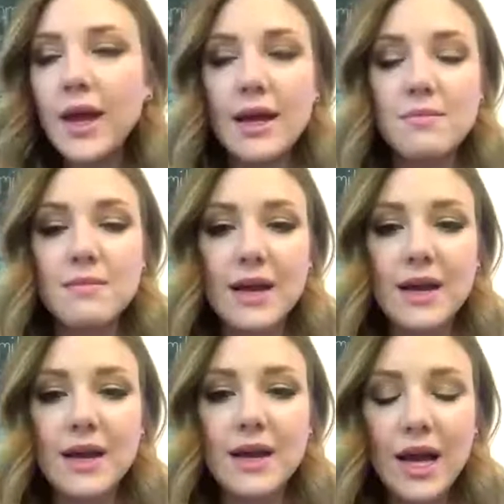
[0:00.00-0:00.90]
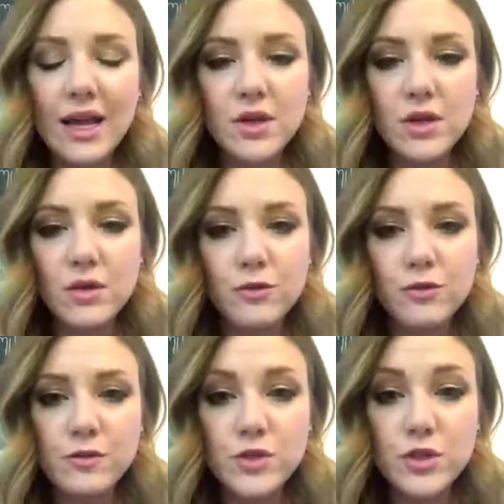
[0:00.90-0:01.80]
been um, a time that
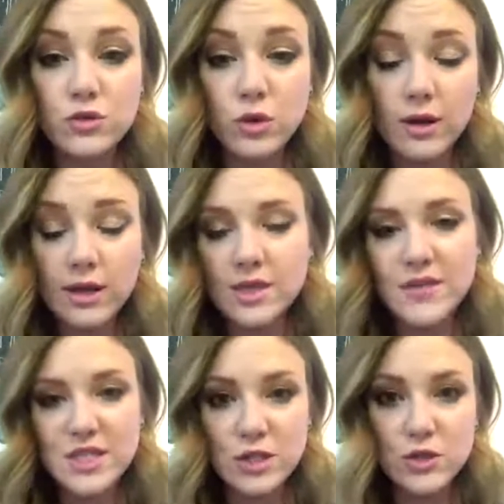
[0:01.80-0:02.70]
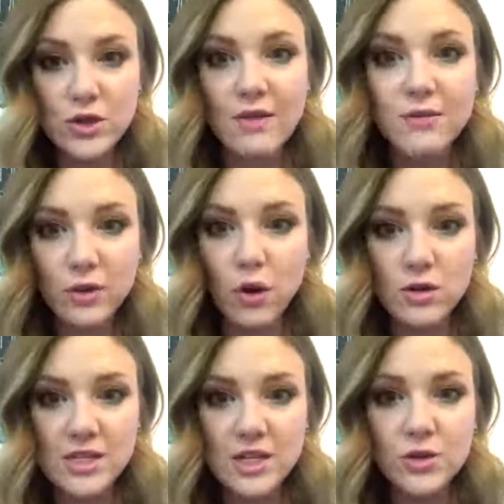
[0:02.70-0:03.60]
you've you because obviously you strive for
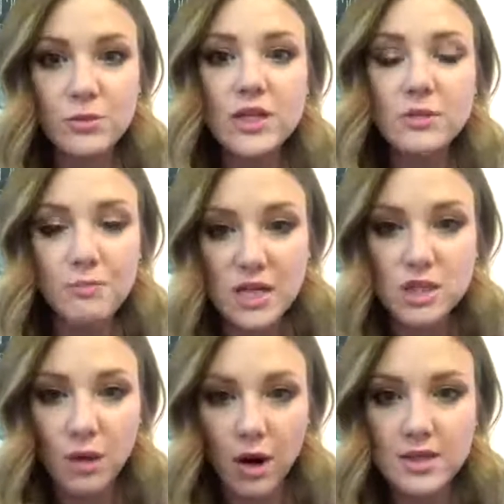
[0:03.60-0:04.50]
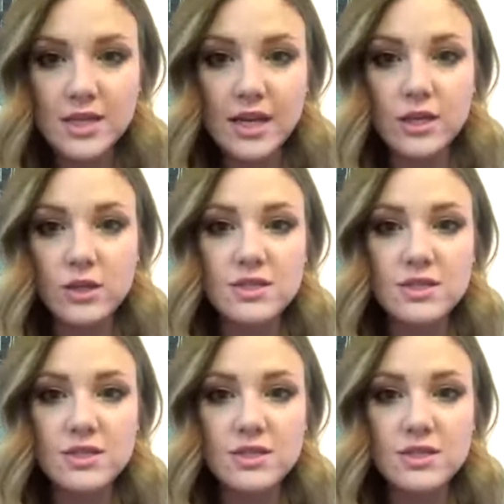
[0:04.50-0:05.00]
goals and you meet benchmarks mm-hmm. and you